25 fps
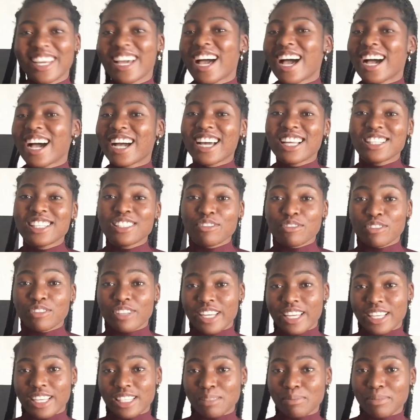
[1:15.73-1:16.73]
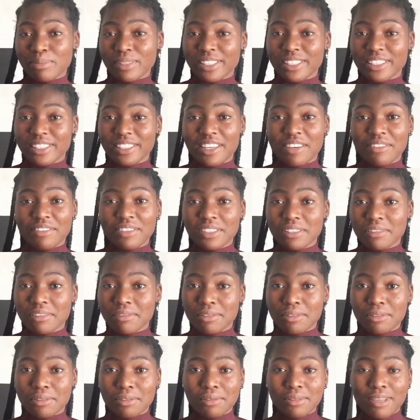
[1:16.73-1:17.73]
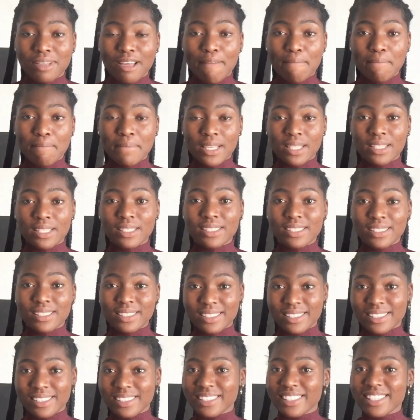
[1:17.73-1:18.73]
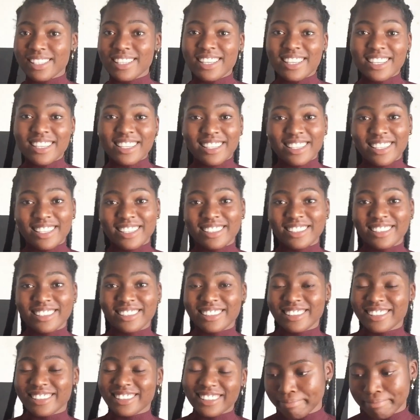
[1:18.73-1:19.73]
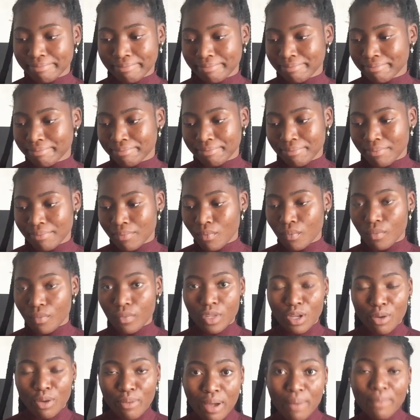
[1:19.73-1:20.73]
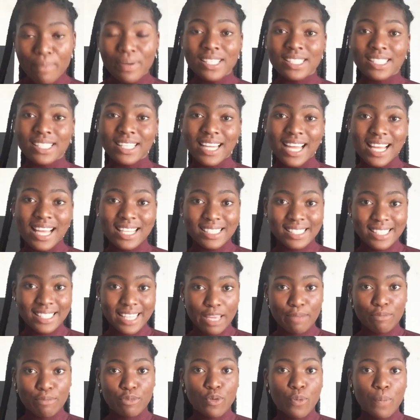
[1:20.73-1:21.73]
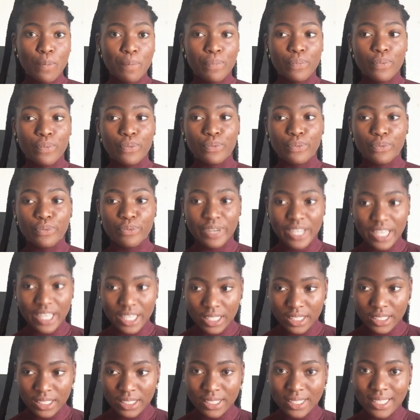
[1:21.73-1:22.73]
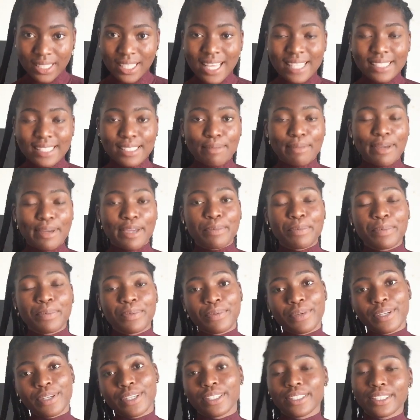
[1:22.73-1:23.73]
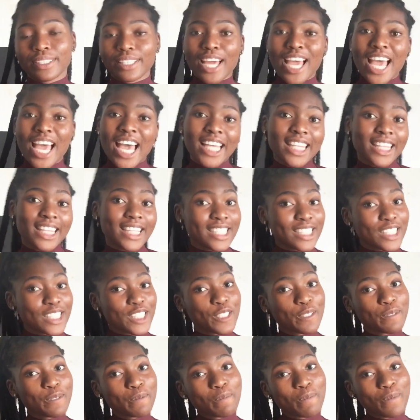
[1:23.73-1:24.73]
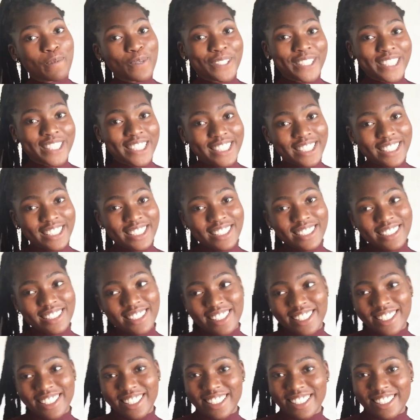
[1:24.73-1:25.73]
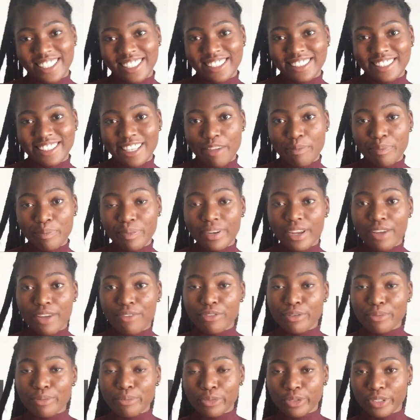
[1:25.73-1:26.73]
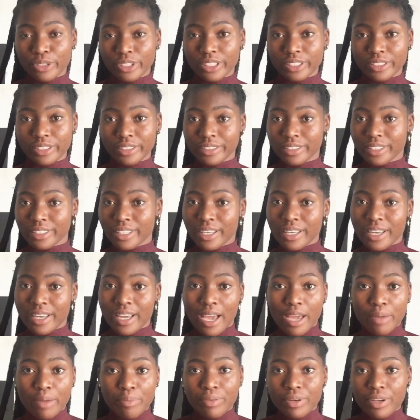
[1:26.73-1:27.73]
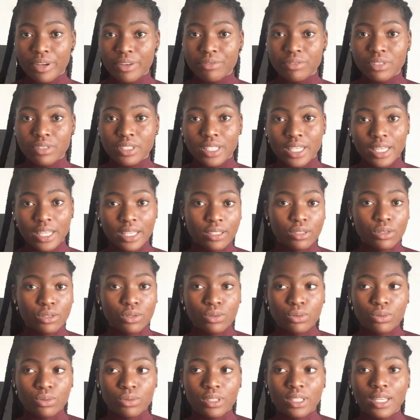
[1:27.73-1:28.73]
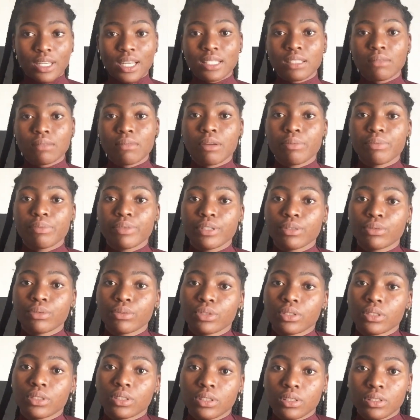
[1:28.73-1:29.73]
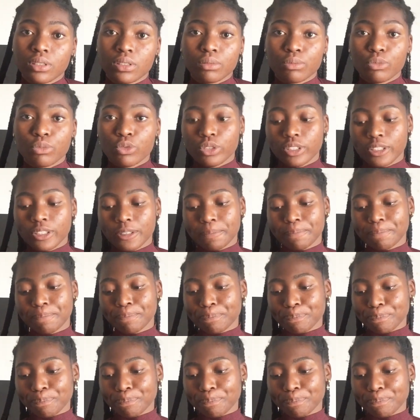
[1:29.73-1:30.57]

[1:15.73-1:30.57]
I can't even explain. Everything was so amazing. Yes. When was the last time you prayed? The last time I prayed this morning. Yes, I pray every morning. I pray every night. So the last time I prayed was this morning.